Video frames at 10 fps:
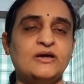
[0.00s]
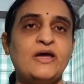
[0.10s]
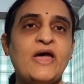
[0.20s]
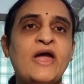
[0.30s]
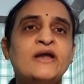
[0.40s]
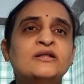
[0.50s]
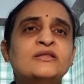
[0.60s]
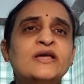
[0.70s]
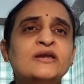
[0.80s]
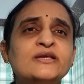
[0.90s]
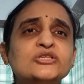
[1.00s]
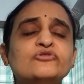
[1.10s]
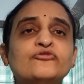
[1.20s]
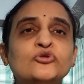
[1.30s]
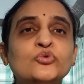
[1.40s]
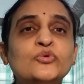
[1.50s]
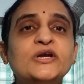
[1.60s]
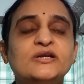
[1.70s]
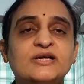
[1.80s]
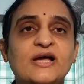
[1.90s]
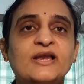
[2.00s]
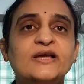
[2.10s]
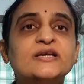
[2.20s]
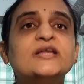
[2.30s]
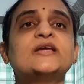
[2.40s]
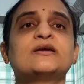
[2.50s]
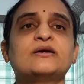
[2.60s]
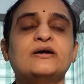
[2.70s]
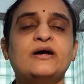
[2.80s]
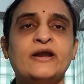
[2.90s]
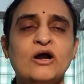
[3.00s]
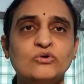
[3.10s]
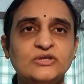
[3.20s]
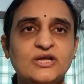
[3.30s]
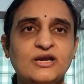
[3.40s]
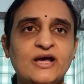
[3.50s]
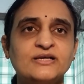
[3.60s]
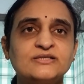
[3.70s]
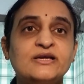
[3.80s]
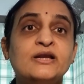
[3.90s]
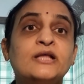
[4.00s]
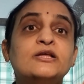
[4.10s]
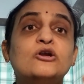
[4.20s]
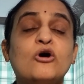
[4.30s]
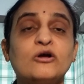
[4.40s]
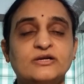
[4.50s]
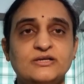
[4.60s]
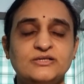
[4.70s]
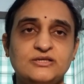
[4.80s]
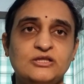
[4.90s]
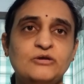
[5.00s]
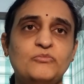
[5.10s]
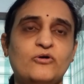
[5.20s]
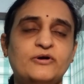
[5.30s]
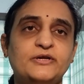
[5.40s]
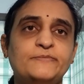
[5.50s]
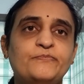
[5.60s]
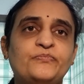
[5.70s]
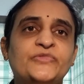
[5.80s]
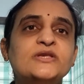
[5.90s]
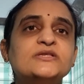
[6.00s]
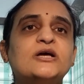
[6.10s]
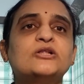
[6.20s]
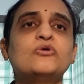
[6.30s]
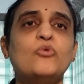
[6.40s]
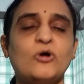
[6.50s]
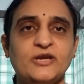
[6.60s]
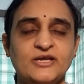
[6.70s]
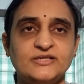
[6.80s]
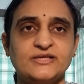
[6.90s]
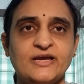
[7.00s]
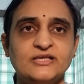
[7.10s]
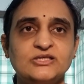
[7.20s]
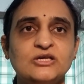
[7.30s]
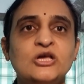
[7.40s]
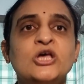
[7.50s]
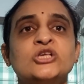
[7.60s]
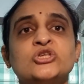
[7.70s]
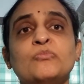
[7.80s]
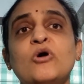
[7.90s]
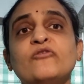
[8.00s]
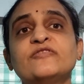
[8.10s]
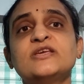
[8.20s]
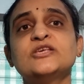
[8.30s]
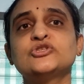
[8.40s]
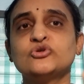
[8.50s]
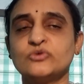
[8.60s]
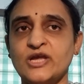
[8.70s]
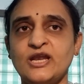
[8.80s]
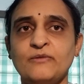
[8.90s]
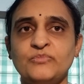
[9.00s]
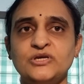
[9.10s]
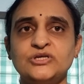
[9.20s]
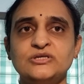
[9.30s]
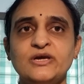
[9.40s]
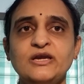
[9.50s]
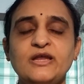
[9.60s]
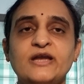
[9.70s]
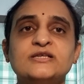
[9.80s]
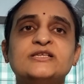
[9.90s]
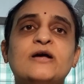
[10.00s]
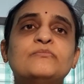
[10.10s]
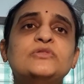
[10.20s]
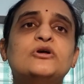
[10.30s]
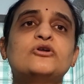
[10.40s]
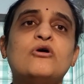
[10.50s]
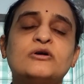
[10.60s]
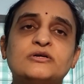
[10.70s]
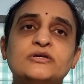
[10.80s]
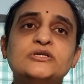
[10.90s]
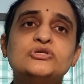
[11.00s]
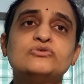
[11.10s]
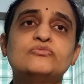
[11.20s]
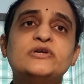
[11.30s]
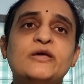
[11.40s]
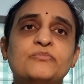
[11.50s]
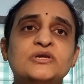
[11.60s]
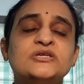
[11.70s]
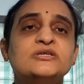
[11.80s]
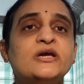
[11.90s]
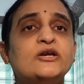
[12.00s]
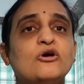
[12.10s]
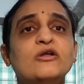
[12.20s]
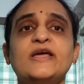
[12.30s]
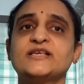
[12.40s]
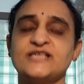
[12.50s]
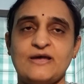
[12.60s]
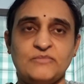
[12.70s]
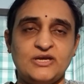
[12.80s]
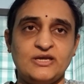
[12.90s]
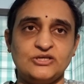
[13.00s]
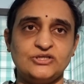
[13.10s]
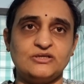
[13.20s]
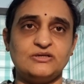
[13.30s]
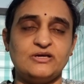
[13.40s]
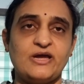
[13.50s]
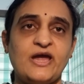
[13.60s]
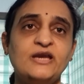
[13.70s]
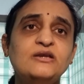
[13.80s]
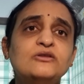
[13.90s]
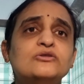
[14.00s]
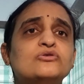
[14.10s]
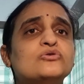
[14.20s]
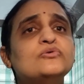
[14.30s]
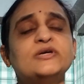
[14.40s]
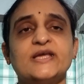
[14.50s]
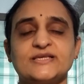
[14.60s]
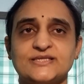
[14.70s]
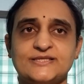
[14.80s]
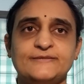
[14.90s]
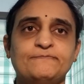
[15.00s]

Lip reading: and there is fluid collecting around the lungs and other organs in the body. These are the warning signs. Some of these you can appreciate and some the doctors would appreciate on examination and through tests.